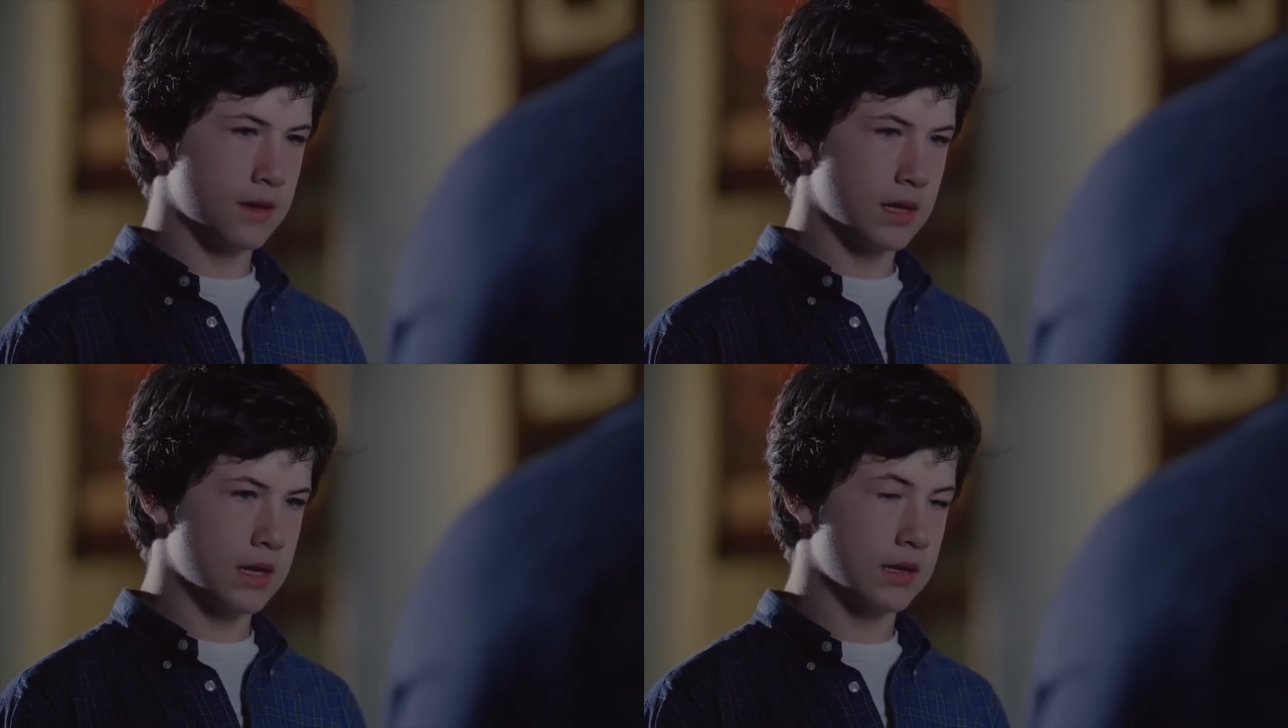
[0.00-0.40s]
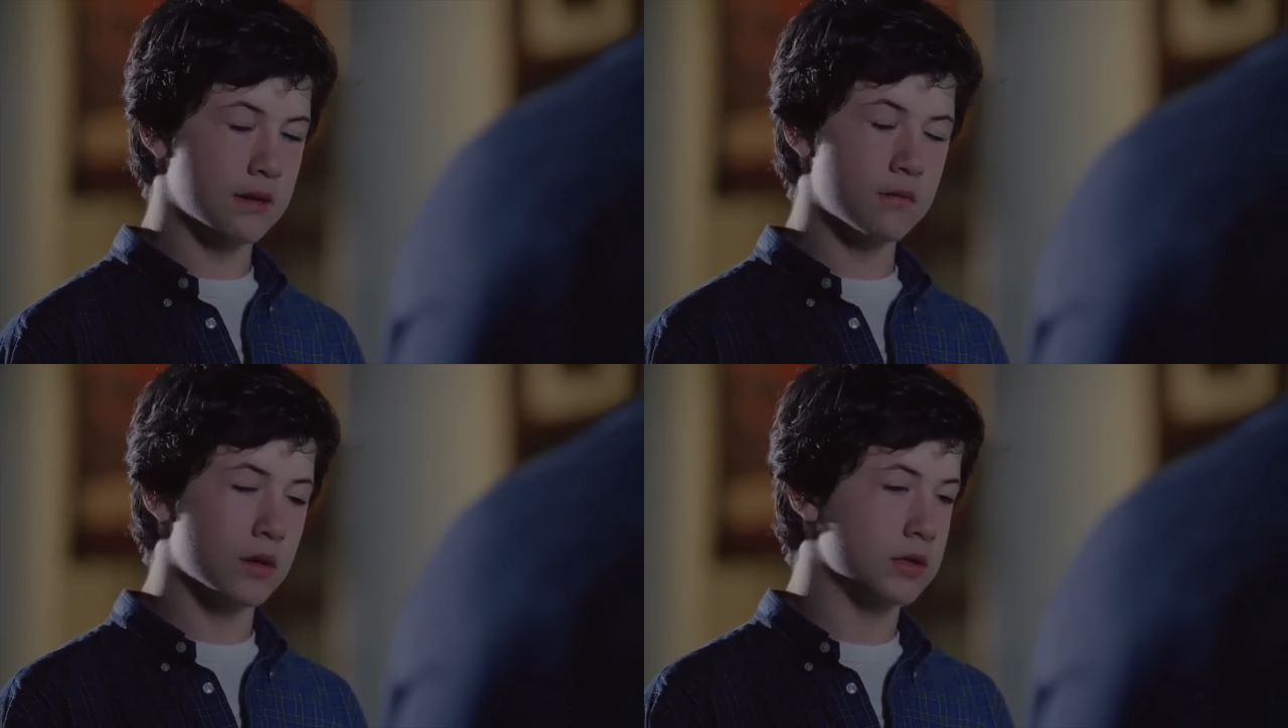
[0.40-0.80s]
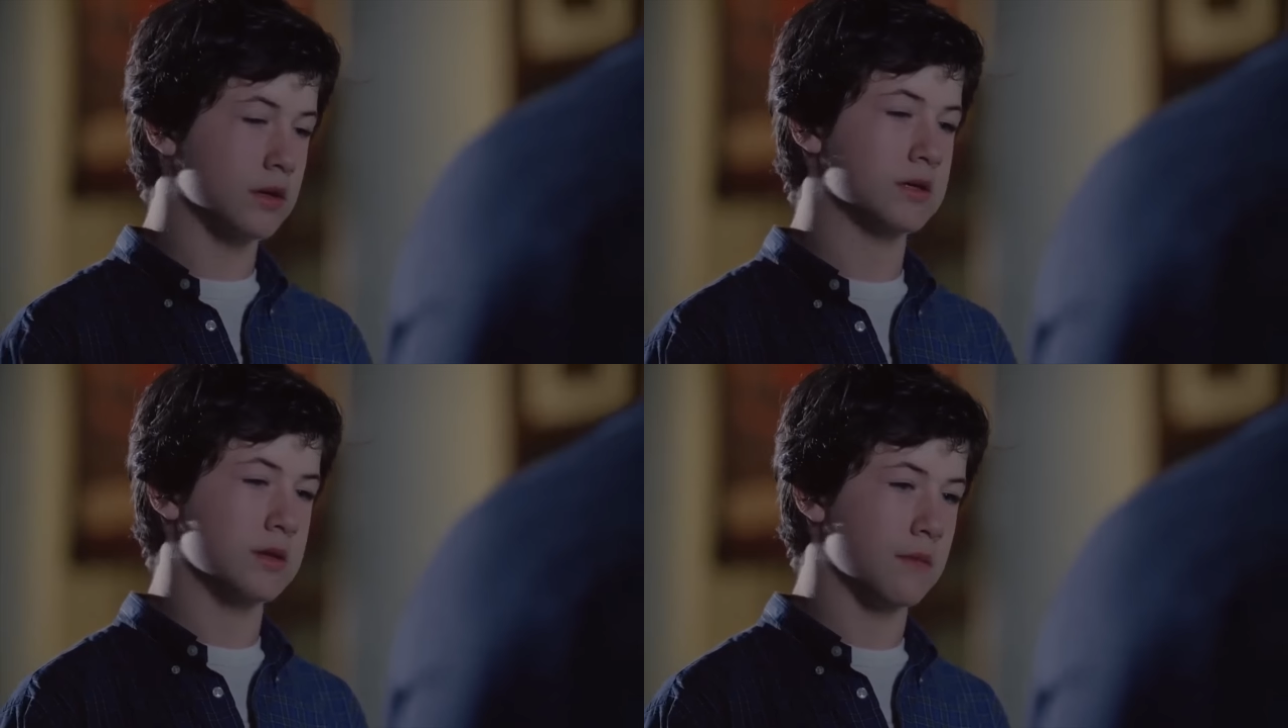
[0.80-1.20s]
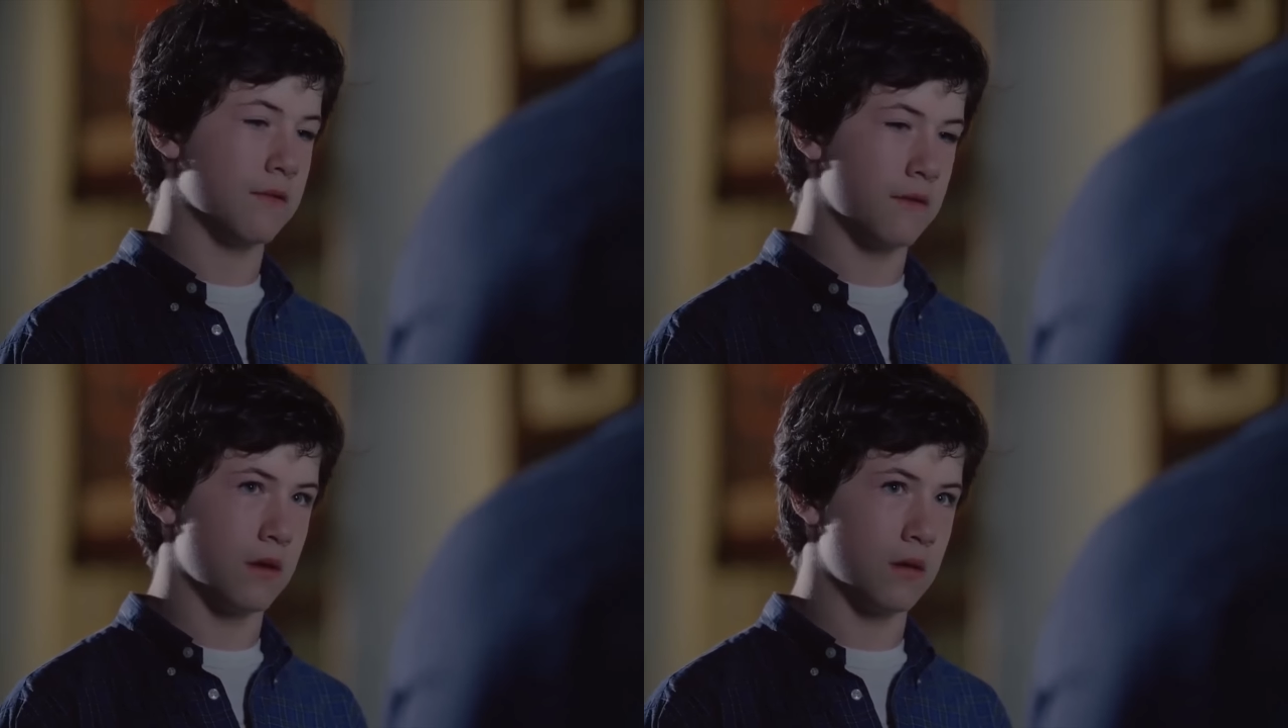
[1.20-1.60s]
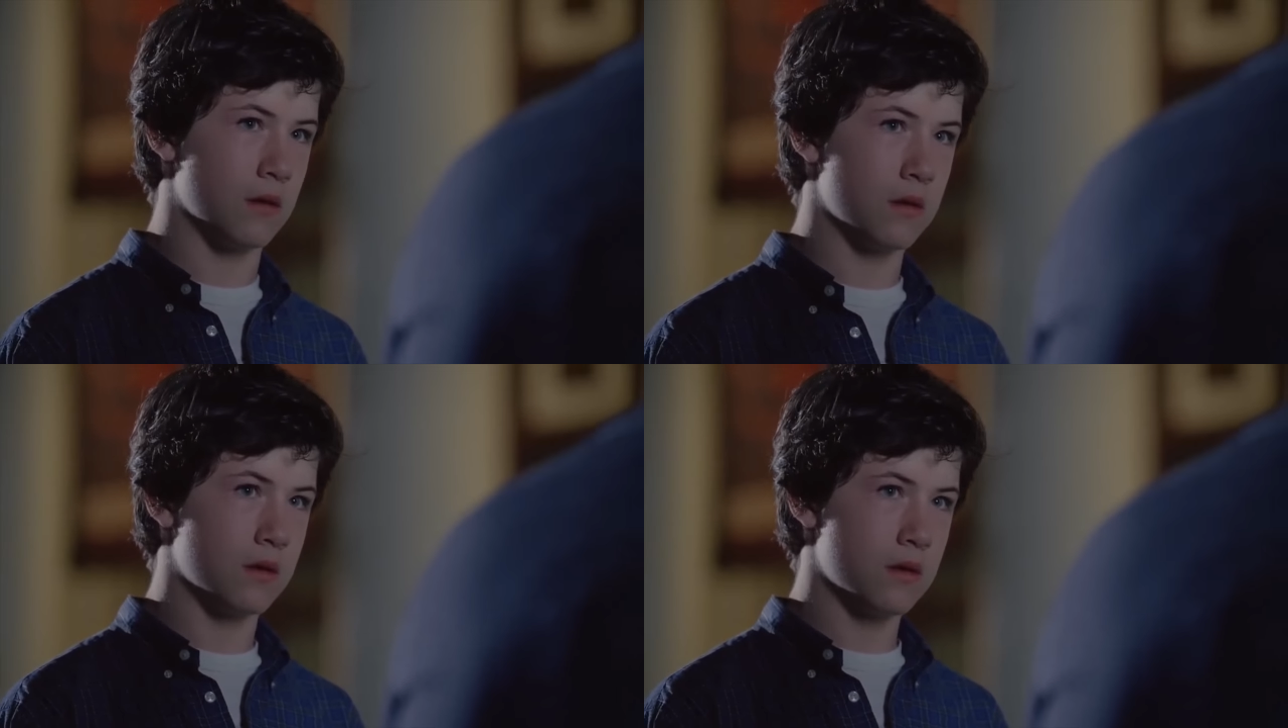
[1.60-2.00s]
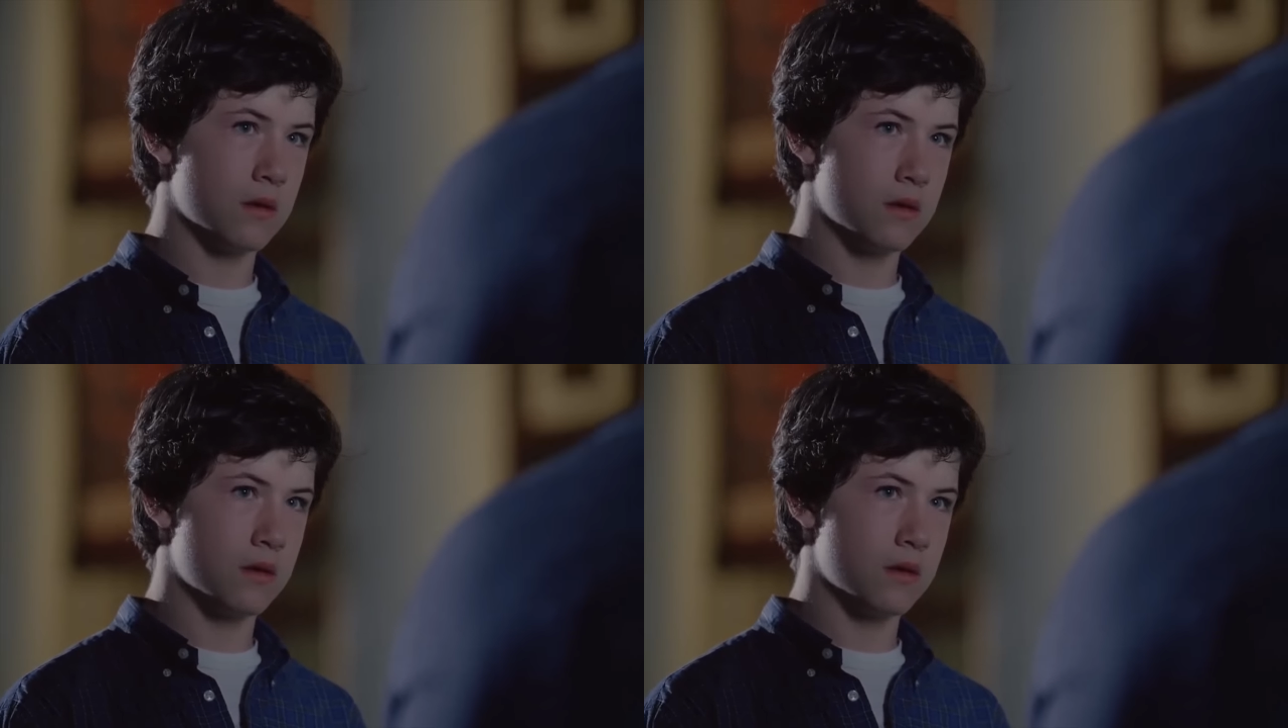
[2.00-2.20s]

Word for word: David is a common name after all.